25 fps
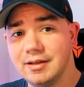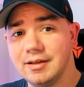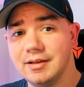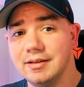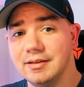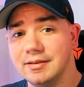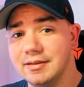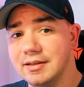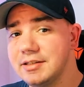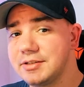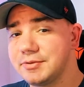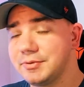
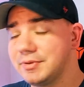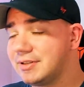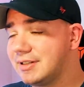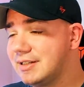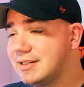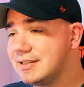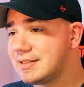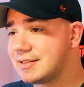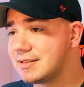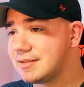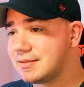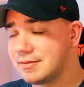This
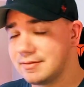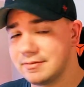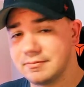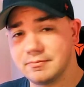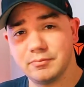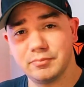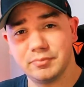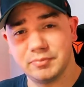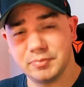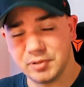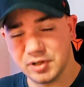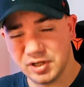release,
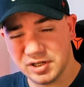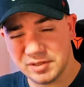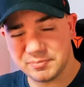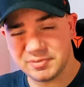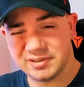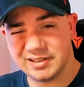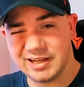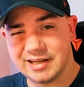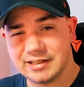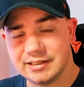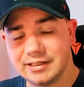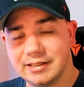put it
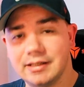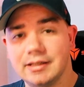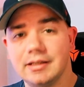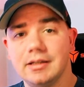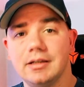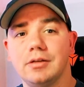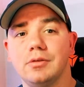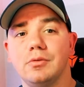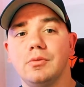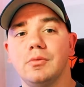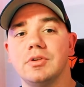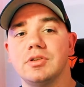plainly,
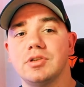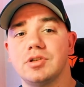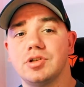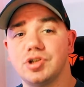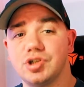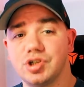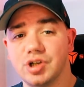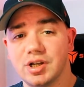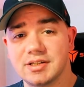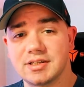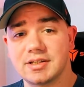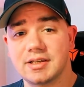was
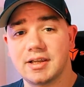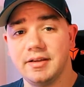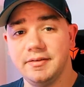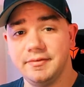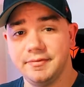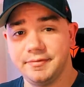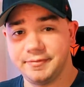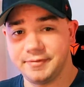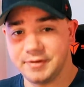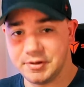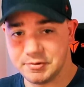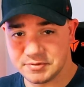just
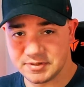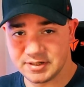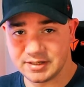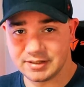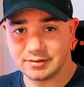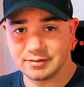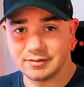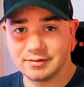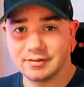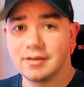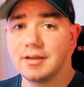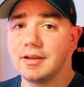confusing.
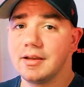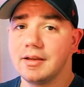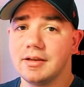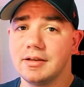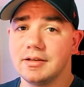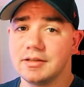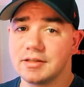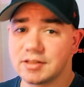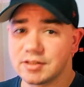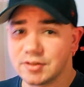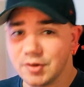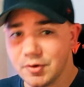
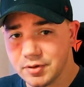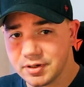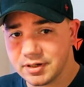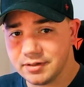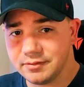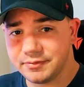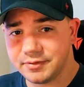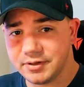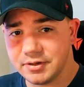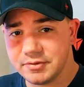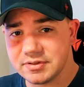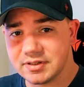So
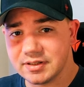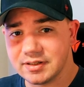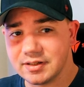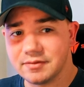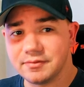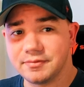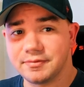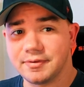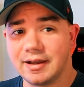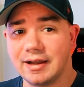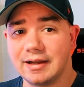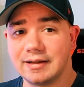confusing,
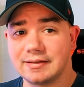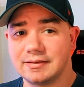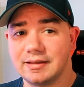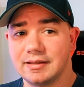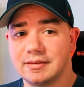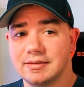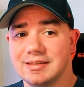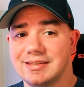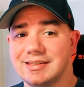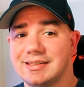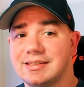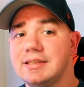in fact,
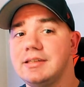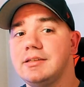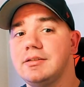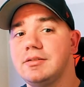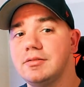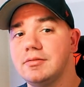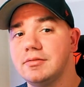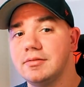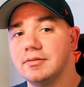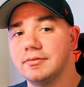that the CEO